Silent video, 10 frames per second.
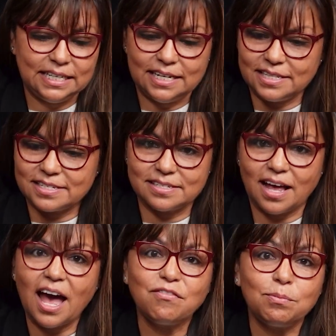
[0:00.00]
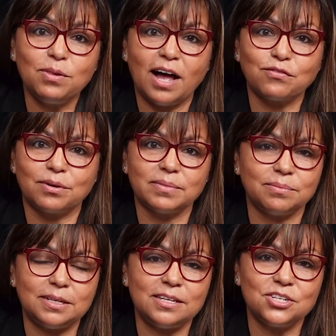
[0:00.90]
It's half a block from the
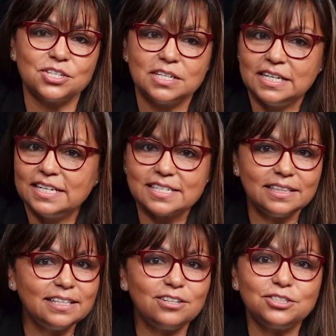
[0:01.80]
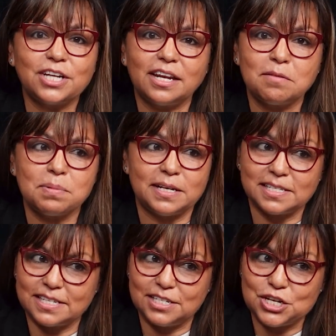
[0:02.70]
beach. It's a little tiny place
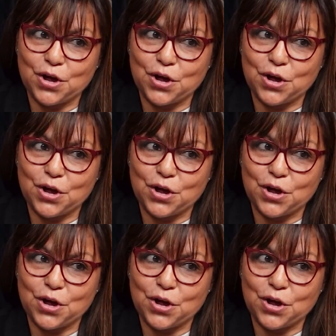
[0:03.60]
because,